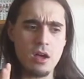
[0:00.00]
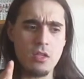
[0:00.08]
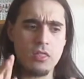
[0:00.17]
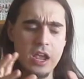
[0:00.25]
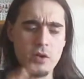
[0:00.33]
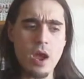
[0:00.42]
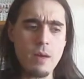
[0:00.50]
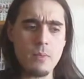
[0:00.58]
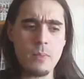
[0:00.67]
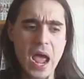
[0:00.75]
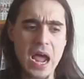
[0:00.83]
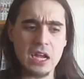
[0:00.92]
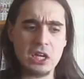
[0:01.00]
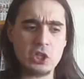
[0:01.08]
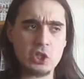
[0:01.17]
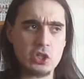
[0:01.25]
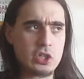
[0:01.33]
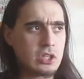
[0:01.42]
they grab a
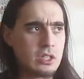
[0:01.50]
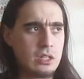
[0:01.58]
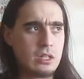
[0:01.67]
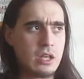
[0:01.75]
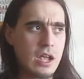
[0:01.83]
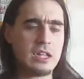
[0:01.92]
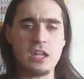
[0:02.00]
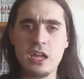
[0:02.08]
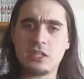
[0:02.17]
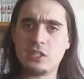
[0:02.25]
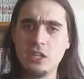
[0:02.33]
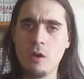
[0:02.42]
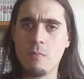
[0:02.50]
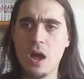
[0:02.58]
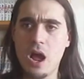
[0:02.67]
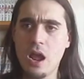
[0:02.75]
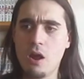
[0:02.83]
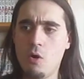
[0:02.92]
package, it's
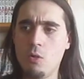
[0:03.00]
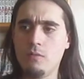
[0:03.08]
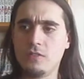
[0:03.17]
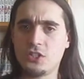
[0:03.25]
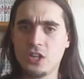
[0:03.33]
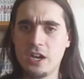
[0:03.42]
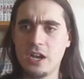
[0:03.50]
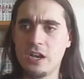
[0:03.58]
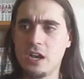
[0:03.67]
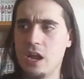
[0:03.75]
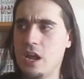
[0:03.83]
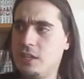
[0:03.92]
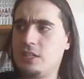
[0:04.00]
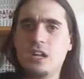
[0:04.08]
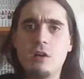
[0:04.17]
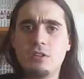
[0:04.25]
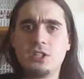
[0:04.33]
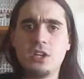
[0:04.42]
nearby, all of a sudden, it's
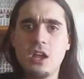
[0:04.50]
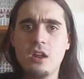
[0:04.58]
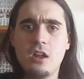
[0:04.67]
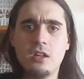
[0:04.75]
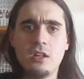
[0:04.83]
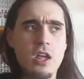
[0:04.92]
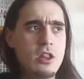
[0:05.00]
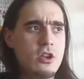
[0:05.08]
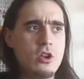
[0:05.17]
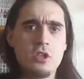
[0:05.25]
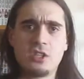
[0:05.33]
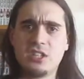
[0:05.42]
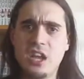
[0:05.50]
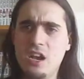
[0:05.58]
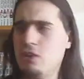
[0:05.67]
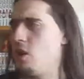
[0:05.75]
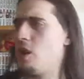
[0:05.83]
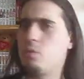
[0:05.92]
now in another state.
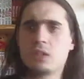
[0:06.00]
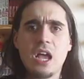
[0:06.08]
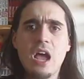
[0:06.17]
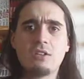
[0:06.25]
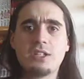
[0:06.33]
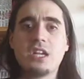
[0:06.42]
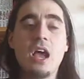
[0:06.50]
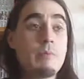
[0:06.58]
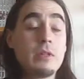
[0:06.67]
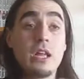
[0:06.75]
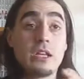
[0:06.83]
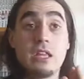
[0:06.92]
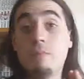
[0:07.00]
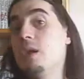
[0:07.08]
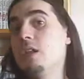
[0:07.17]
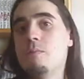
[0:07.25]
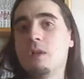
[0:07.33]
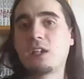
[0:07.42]
And you're like, what the hell just happened? Like, they
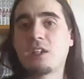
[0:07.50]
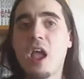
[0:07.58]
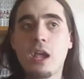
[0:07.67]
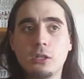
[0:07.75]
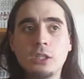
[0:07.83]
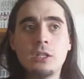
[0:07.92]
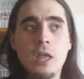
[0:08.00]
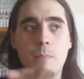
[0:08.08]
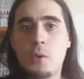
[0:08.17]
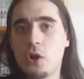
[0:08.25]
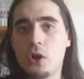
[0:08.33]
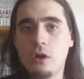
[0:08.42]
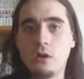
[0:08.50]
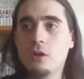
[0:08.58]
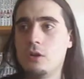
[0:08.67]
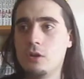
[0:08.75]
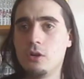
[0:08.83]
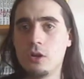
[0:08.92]
made a mistake. They put it
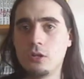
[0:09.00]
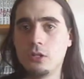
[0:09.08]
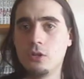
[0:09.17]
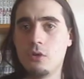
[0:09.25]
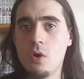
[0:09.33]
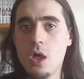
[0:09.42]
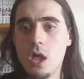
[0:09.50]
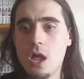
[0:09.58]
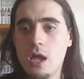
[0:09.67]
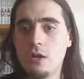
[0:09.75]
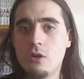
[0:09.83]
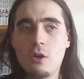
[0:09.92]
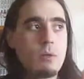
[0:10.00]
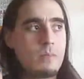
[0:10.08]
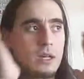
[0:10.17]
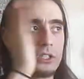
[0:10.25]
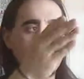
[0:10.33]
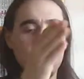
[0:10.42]
in, you know, in another
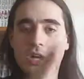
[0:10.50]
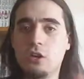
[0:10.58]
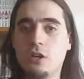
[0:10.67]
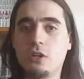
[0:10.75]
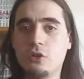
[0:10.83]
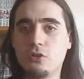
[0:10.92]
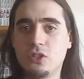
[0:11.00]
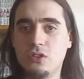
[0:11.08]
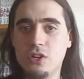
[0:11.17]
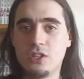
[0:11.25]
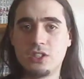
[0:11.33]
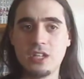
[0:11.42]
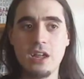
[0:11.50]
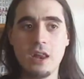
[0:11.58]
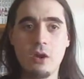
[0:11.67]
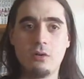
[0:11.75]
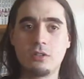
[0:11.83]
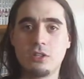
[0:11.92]
place so they could go to another state. And
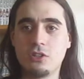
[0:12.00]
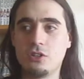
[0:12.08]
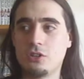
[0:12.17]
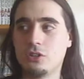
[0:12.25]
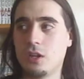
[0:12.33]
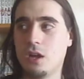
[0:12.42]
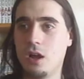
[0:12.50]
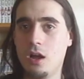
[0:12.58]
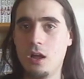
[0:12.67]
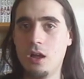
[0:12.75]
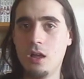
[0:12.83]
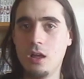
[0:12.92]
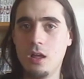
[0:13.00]
then all of a sudden, you're just like, huh?